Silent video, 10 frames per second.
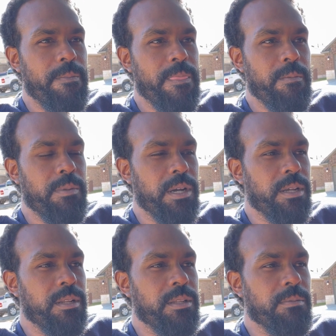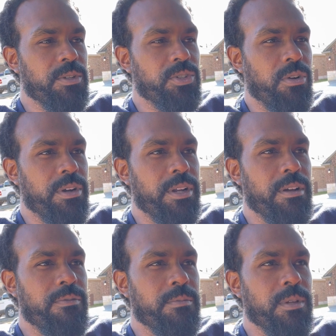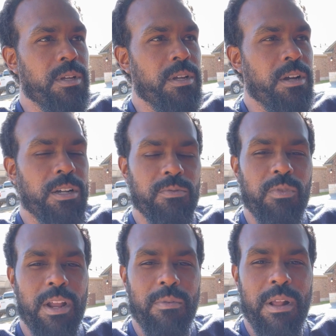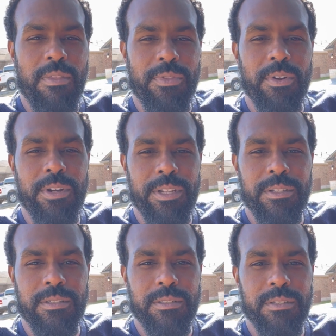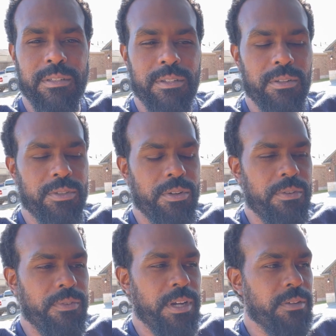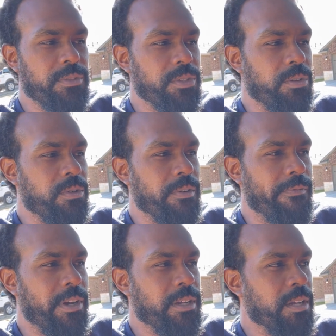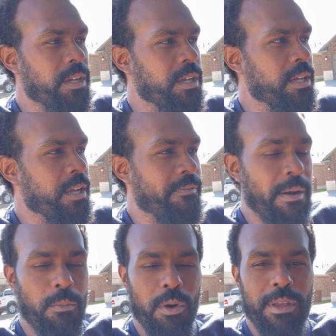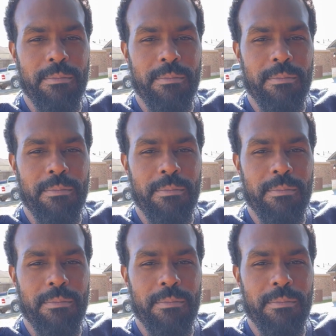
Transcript: But the majority of them are right around 30, 35. So if I'm working